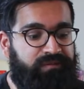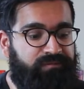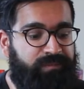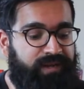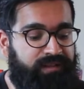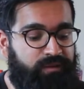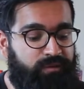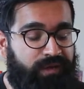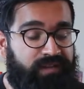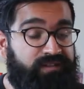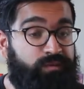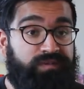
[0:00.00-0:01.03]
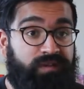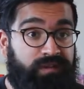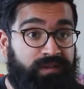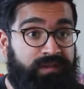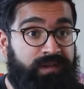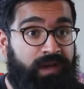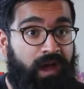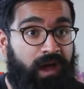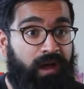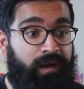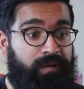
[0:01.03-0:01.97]
men in the UK, suicide.
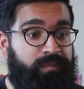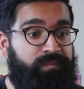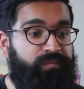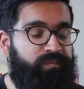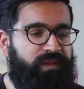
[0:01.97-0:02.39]
I